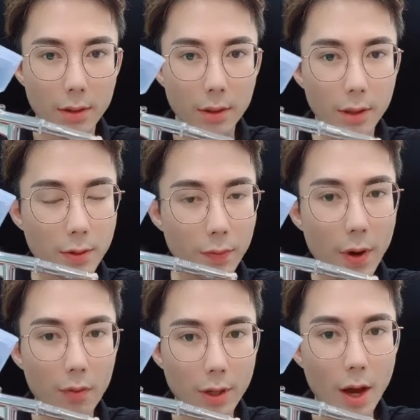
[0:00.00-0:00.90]
it's
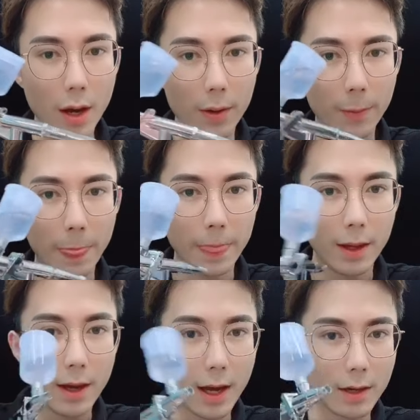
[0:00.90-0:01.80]
very long
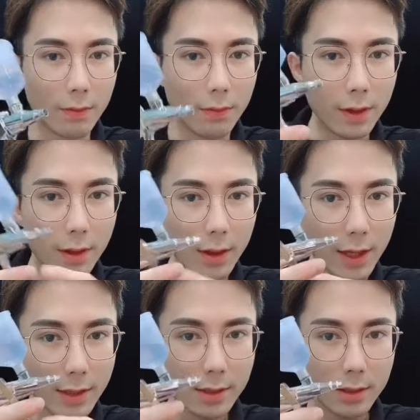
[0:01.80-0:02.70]
and with
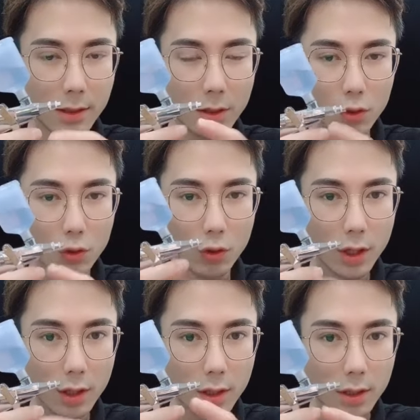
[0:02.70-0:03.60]
this
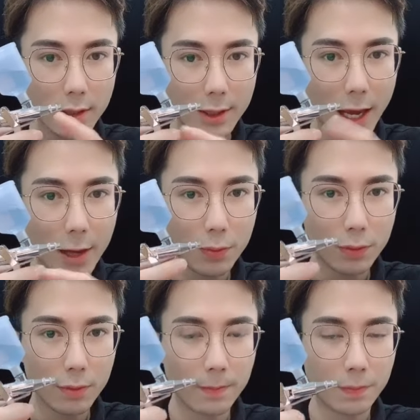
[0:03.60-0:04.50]
trigger type,
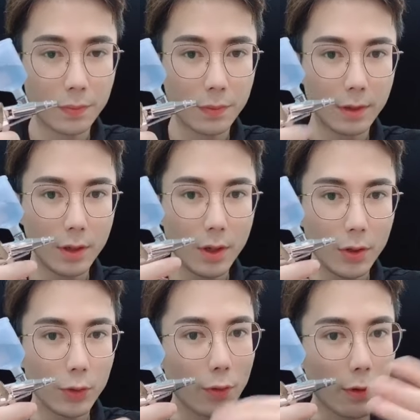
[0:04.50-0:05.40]

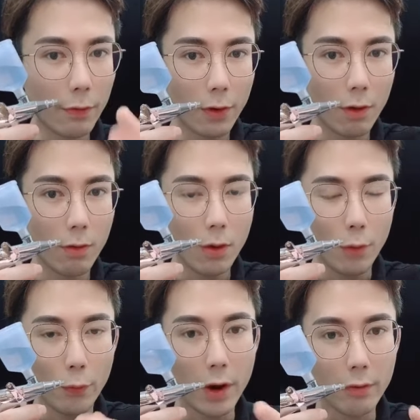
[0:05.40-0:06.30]
you will feel
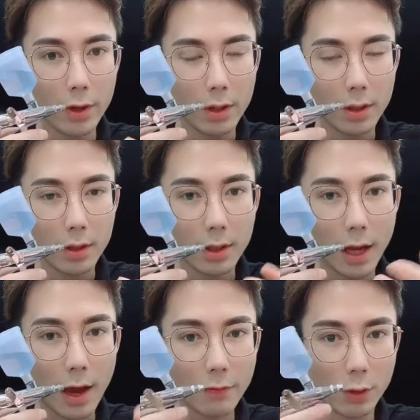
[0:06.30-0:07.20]
very
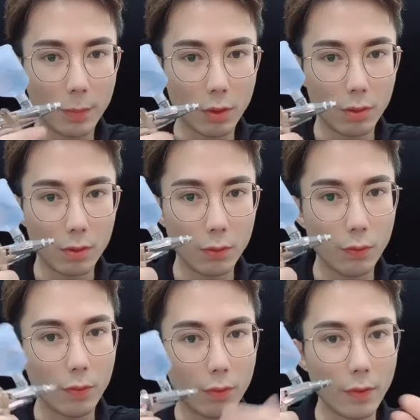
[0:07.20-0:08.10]
comfortable
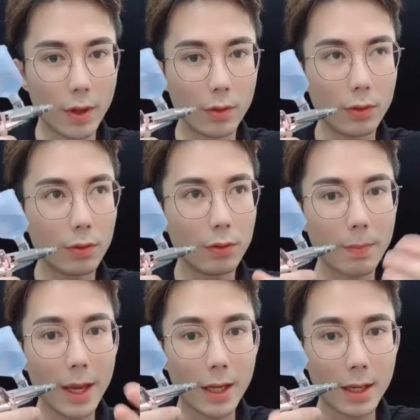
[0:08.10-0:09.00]
when you
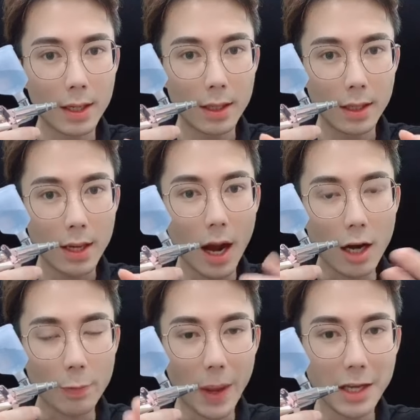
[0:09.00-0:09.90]
make
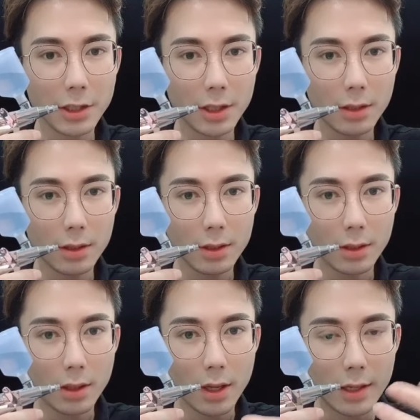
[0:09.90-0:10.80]
art painting,
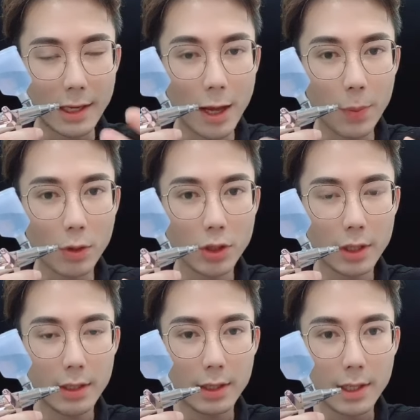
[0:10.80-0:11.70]
nail
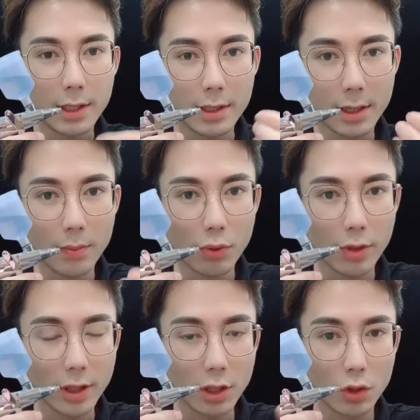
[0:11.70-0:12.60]
beauty,
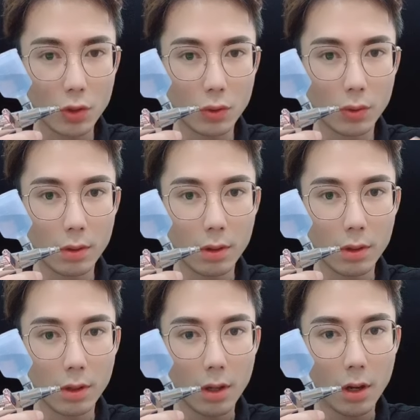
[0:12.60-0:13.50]
temporary tattoo,
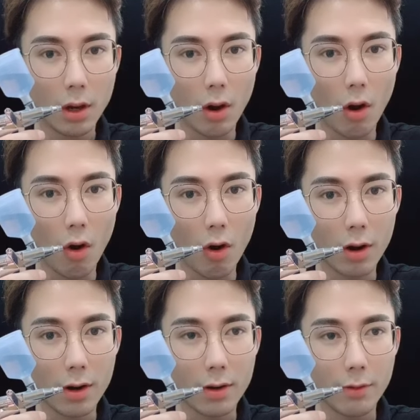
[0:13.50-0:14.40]

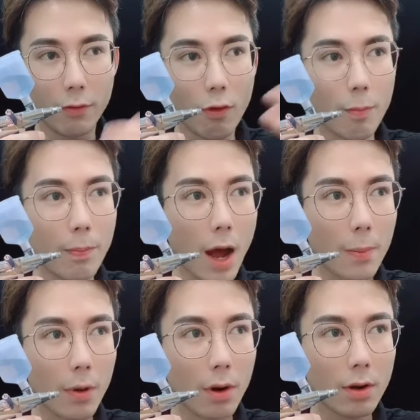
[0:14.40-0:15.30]
or for
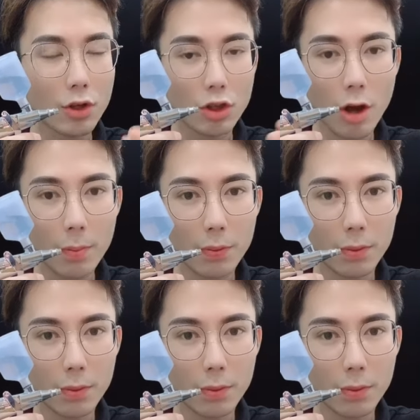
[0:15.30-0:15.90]
barber shop,